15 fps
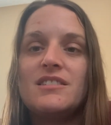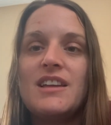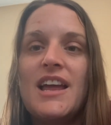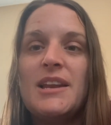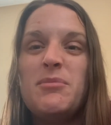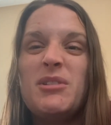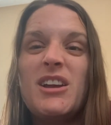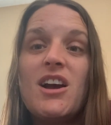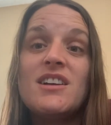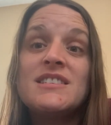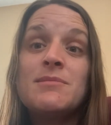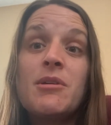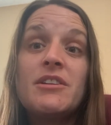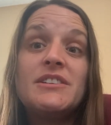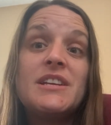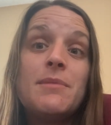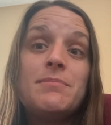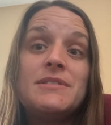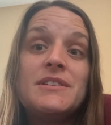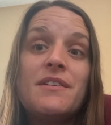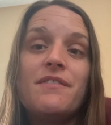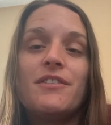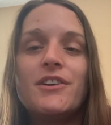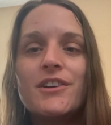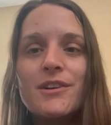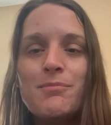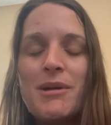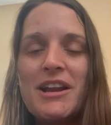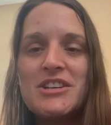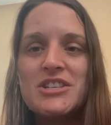Anybody got some other tips for
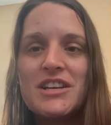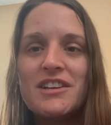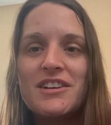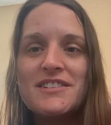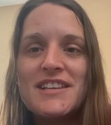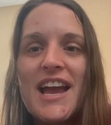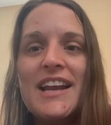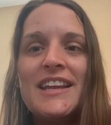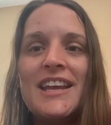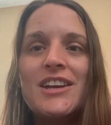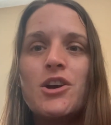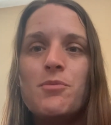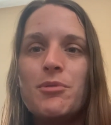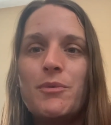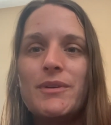managing your anxiety and coping